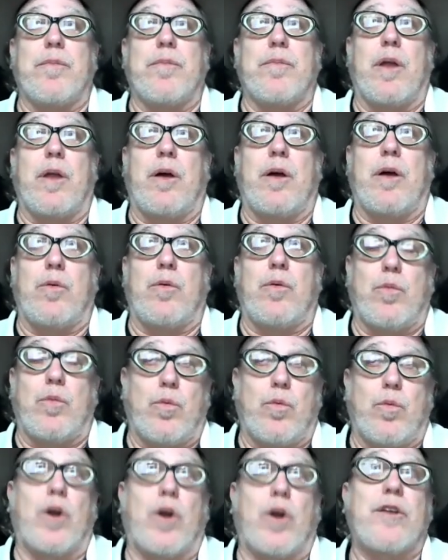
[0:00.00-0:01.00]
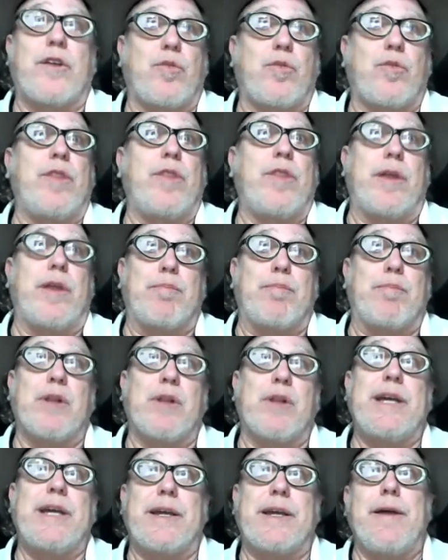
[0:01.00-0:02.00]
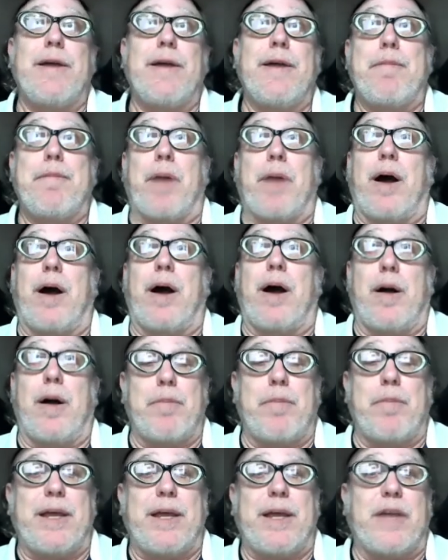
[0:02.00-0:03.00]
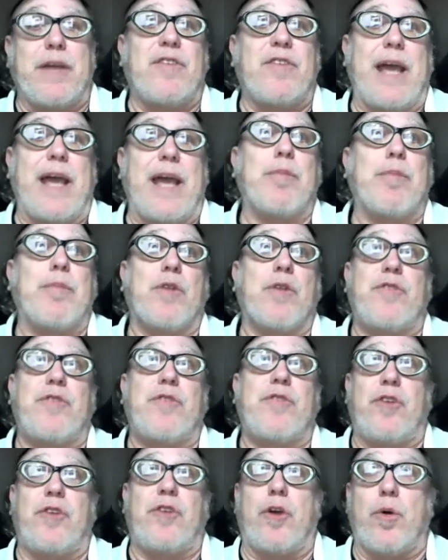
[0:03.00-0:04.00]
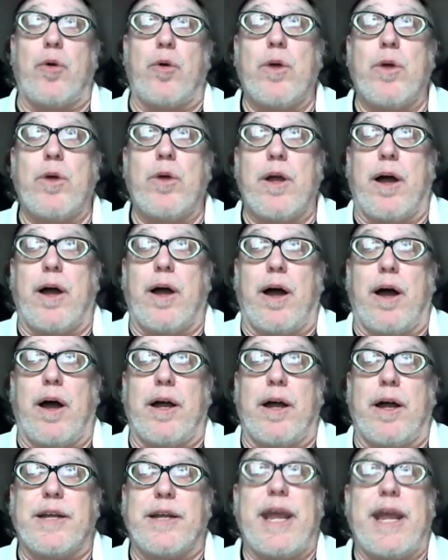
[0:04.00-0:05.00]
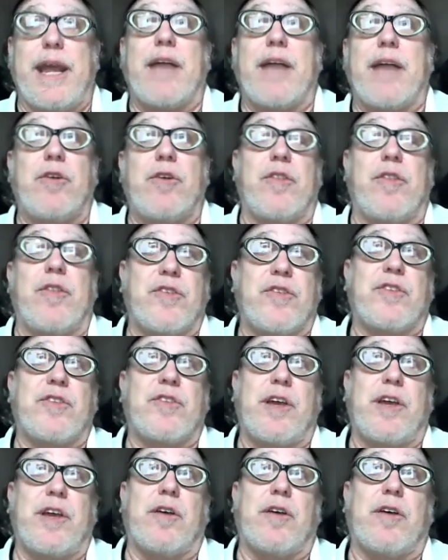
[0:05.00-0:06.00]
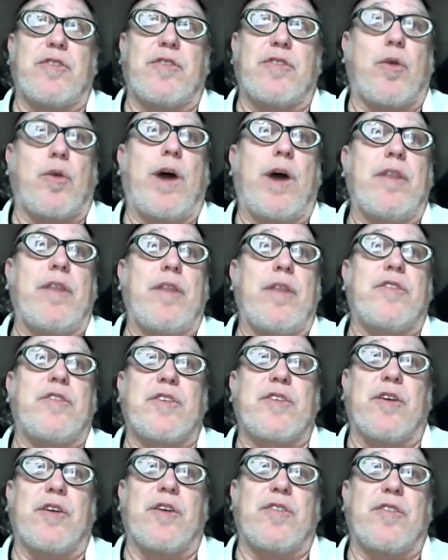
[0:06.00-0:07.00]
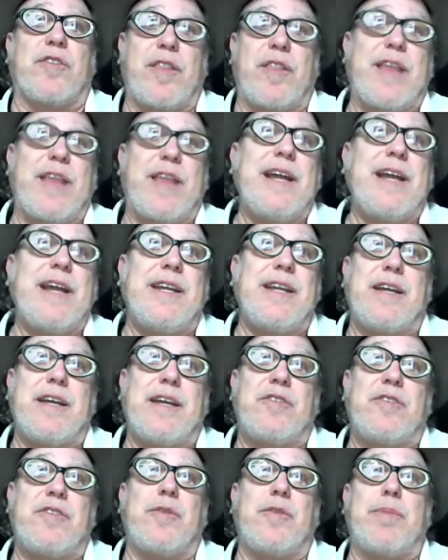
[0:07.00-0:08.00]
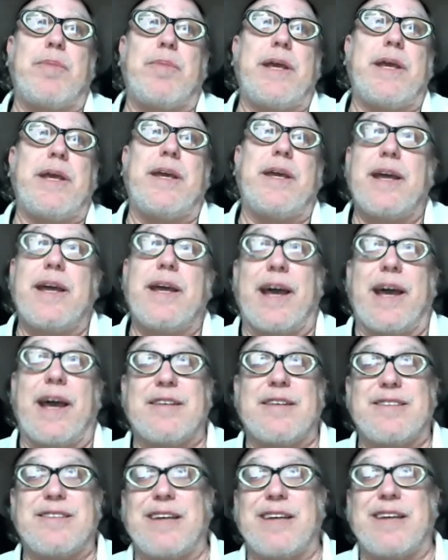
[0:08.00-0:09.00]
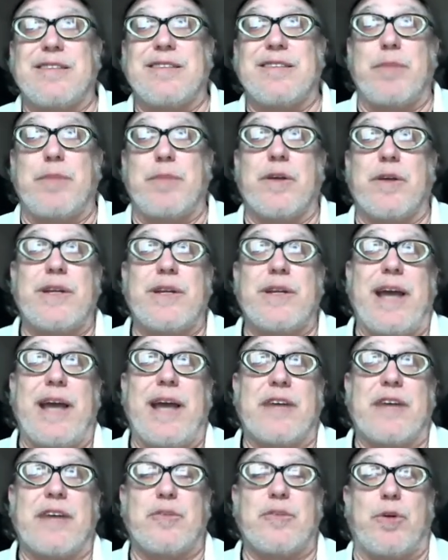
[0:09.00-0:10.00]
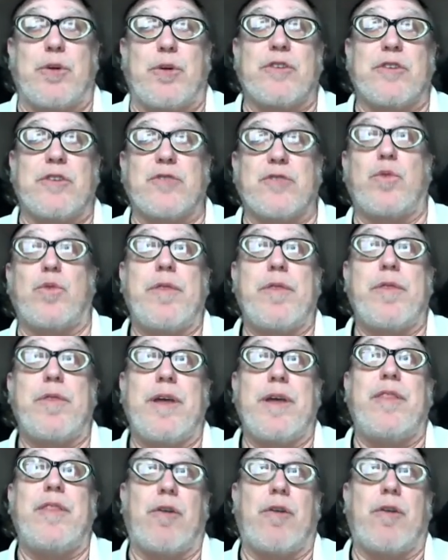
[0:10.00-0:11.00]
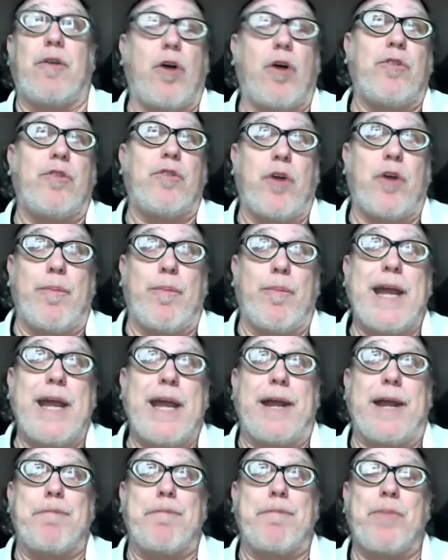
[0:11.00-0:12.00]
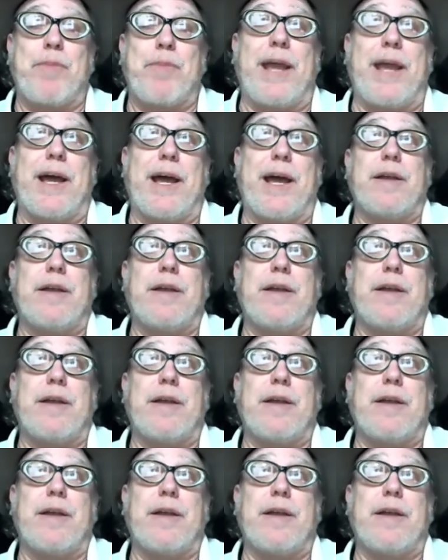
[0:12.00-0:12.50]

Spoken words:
works within Blink is able to gather the skills, acquire the skills that they need to be accessibility experts within their own domain. And